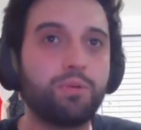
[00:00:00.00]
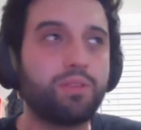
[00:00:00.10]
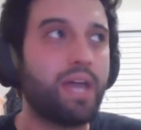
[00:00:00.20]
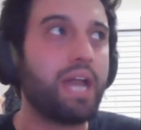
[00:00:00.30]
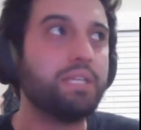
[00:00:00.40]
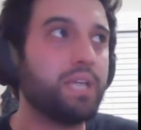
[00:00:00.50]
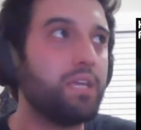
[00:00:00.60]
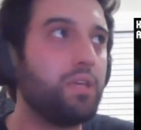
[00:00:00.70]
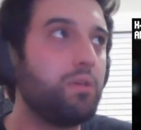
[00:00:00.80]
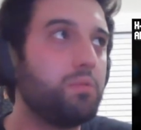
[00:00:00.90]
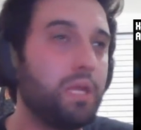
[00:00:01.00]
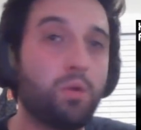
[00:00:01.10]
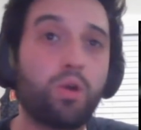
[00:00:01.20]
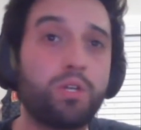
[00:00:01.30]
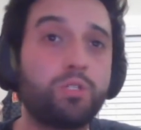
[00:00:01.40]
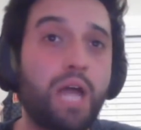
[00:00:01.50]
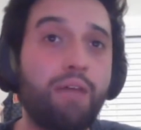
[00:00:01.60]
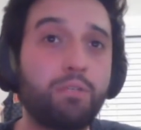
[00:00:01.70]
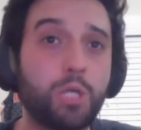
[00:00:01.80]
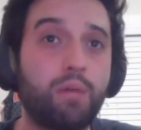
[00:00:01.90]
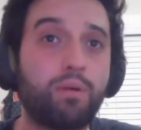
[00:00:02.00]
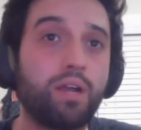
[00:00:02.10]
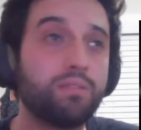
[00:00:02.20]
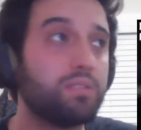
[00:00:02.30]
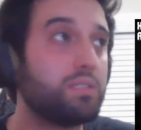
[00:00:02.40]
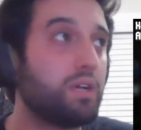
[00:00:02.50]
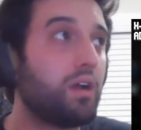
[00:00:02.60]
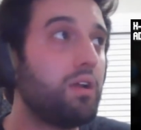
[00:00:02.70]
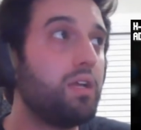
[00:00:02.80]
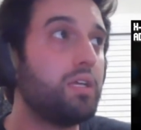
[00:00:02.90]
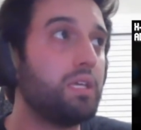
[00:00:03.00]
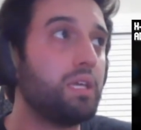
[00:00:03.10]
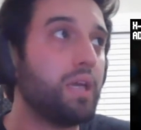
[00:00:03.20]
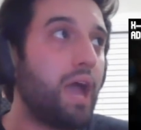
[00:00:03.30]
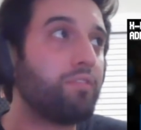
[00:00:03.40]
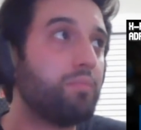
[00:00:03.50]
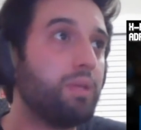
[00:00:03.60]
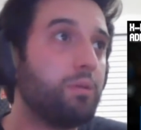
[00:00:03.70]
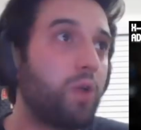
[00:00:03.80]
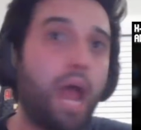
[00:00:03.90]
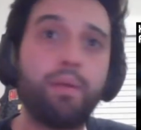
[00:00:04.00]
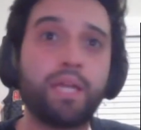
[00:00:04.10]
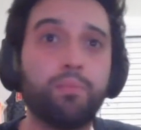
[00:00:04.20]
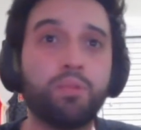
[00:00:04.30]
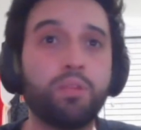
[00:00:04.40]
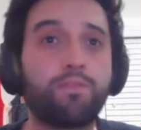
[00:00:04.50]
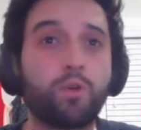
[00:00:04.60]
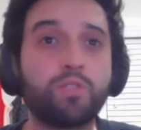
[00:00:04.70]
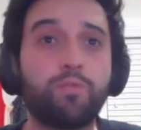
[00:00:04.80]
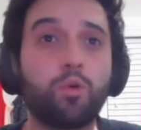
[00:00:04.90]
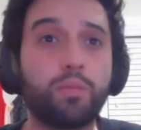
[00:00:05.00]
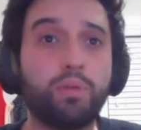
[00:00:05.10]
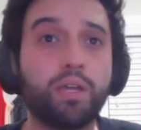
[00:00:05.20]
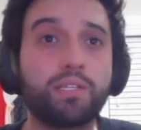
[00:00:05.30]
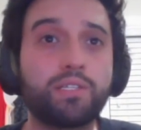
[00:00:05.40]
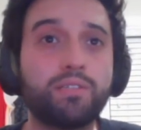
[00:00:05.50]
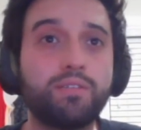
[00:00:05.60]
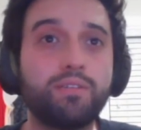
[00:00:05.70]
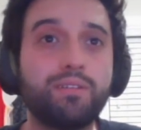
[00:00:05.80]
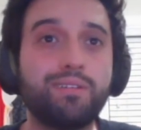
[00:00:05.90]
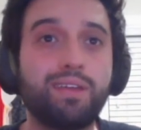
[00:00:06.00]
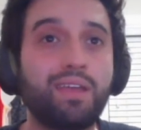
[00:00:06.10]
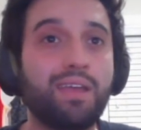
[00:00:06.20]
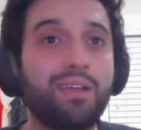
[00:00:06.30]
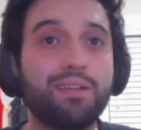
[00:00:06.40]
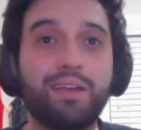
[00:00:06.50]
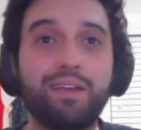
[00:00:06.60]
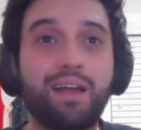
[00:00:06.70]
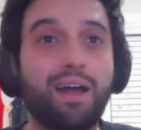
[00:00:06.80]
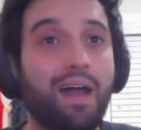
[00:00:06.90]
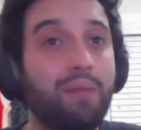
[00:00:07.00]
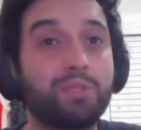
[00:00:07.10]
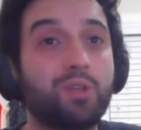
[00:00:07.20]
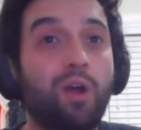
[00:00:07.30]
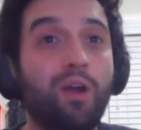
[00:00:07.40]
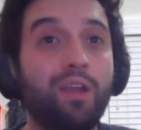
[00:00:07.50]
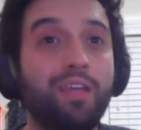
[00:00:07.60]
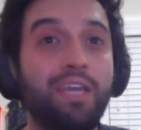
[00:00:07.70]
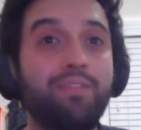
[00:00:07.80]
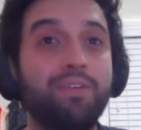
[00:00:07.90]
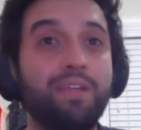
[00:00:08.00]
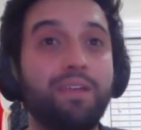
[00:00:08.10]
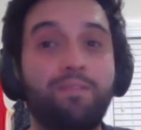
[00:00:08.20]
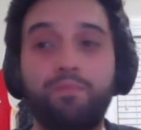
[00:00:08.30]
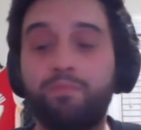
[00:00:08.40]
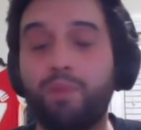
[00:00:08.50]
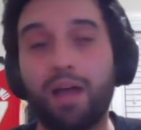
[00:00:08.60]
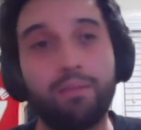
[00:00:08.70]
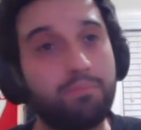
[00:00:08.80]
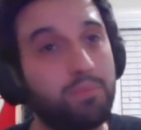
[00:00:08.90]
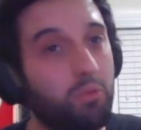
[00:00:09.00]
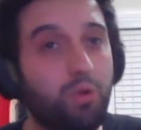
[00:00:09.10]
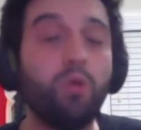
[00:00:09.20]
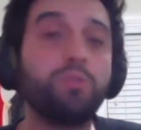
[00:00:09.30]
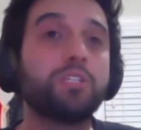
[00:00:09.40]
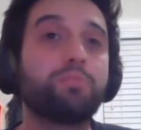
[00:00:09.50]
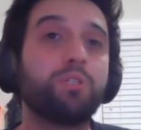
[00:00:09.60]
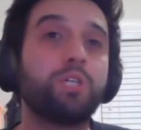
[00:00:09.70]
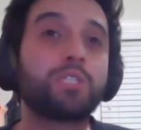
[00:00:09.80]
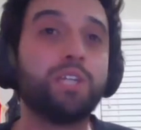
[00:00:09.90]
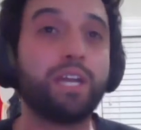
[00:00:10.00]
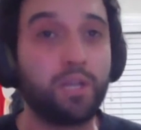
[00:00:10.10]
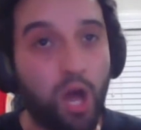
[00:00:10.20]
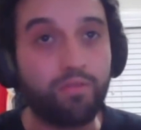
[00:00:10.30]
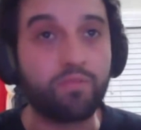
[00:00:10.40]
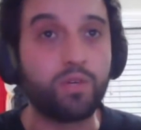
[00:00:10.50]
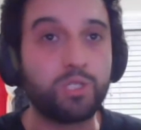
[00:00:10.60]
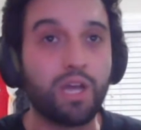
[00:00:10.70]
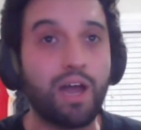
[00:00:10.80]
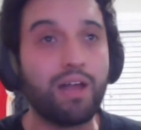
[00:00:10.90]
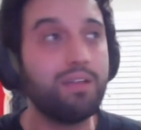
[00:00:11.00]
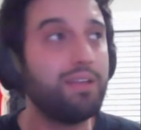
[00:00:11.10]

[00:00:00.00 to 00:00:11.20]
with that is that in order to draft Ja Morant this year, you have to be grabbing him within the first 40 picks. And I'm sorry, even if by the rosiest projection I can offer for Ja,